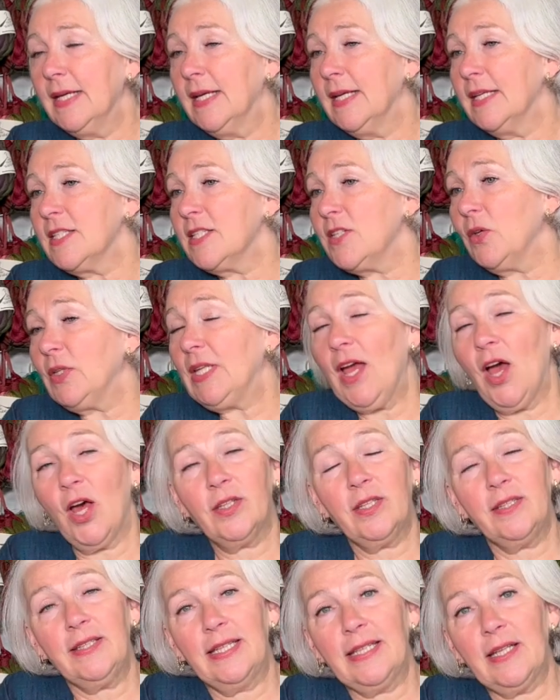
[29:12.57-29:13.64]
So the
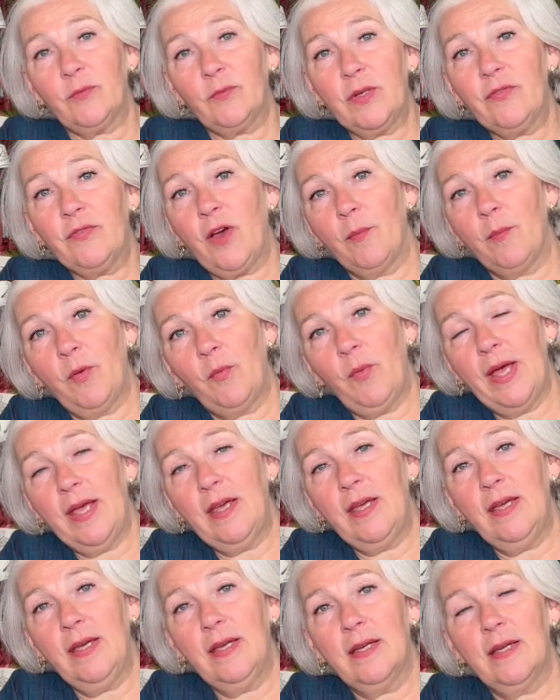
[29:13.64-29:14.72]
other thing that we've come
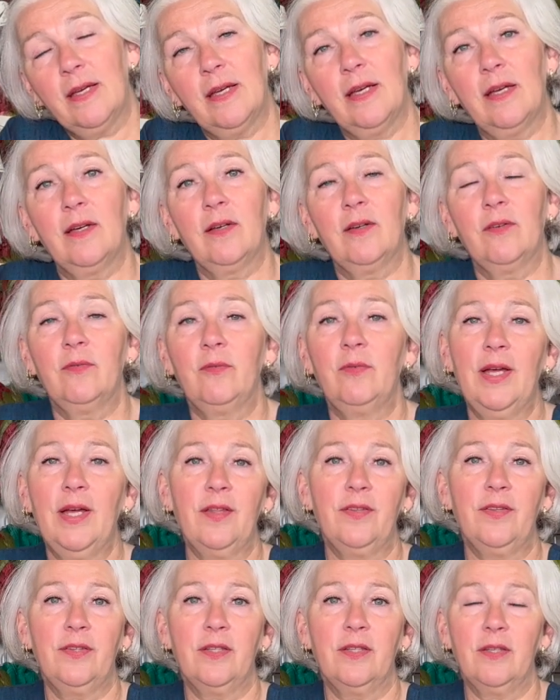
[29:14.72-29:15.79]
away
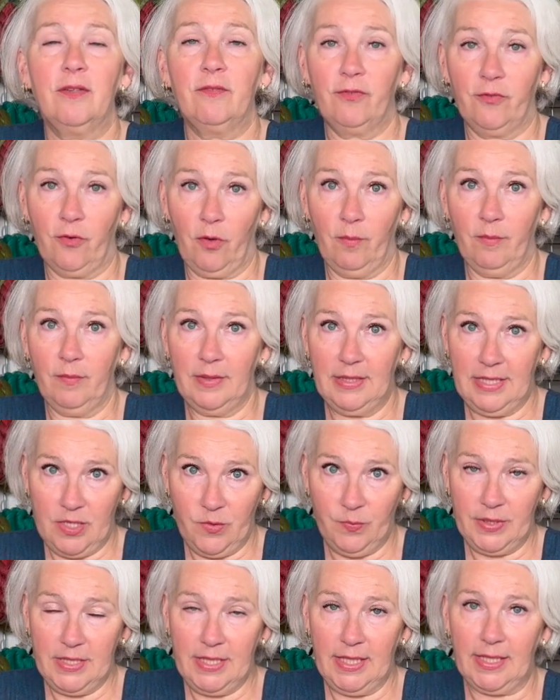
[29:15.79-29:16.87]
with from this
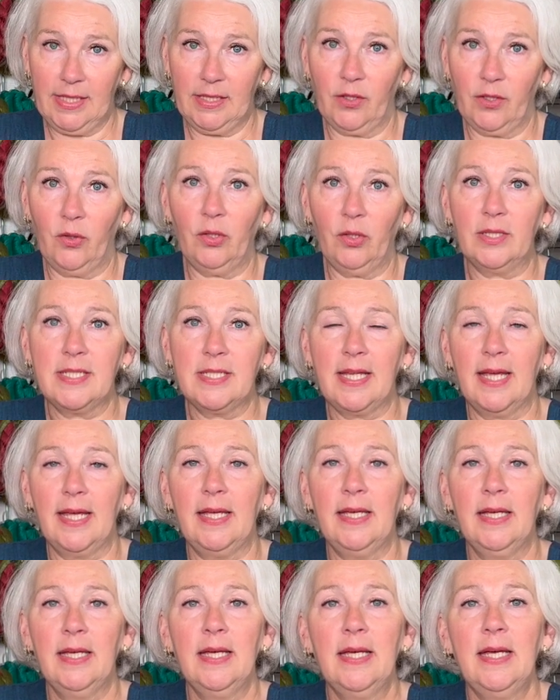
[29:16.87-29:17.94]
particular holiday